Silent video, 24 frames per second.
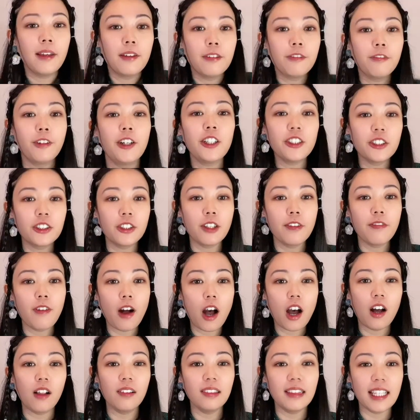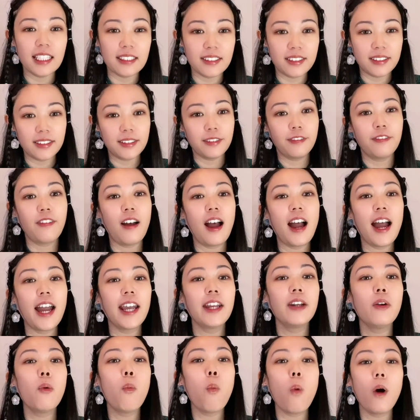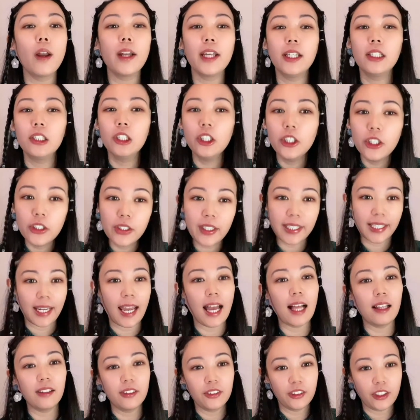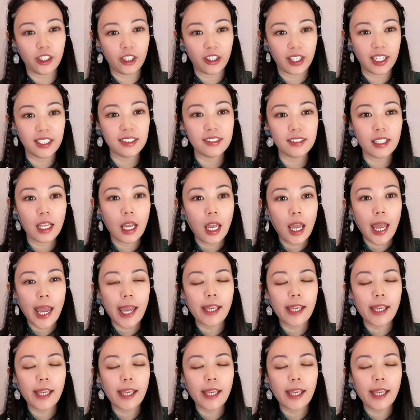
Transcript: First of all, let's define what a lunar calendar is.